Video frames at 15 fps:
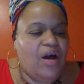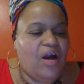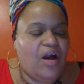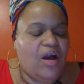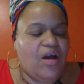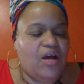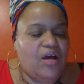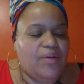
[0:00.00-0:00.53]

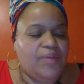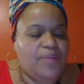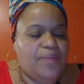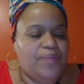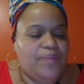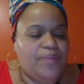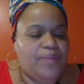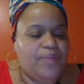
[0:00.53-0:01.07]
and
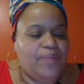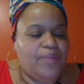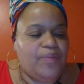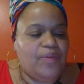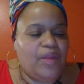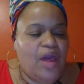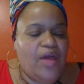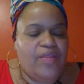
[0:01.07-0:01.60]

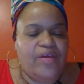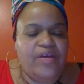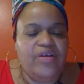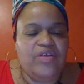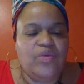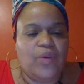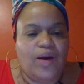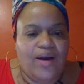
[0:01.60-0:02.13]

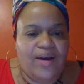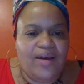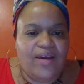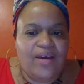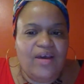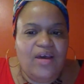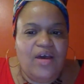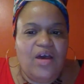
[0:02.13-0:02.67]
here's why:
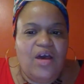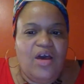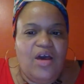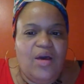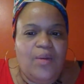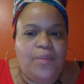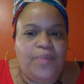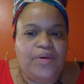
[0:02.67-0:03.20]

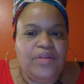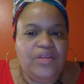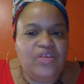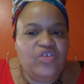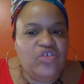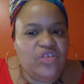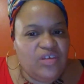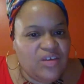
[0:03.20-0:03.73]

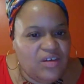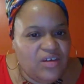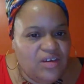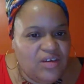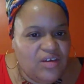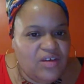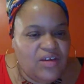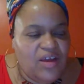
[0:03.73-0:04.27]
polygyny
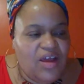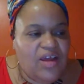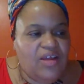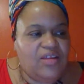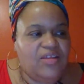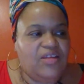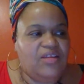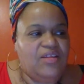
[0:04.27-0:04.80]

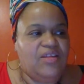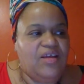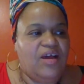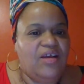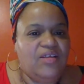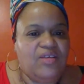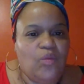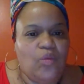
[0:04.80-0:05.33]

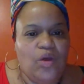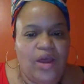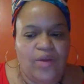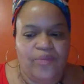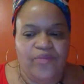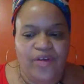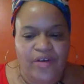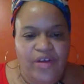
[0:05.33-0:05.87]
does,
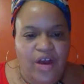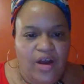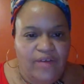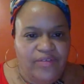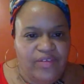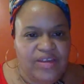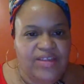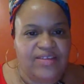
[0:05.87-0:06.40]
and very
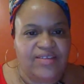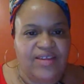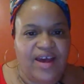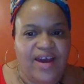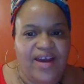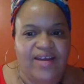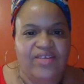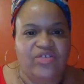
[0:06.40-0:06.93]
often it's
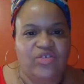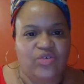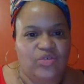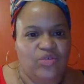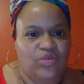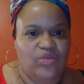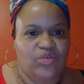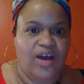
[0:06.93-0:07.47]
tied
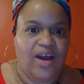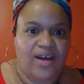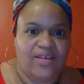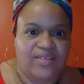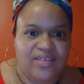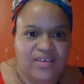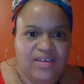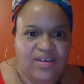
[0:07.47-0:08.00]
to the
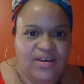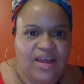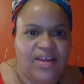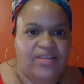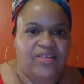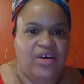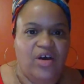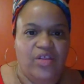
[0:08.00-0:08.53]
continent
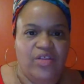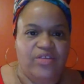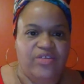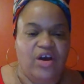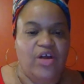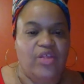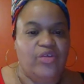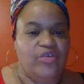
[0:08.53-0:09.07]
and to all these
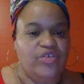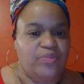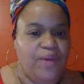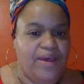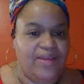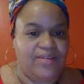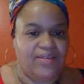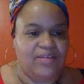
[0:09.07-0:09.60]
other
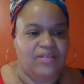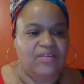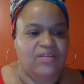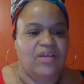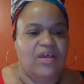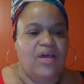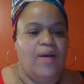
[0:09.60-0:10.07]
spaces.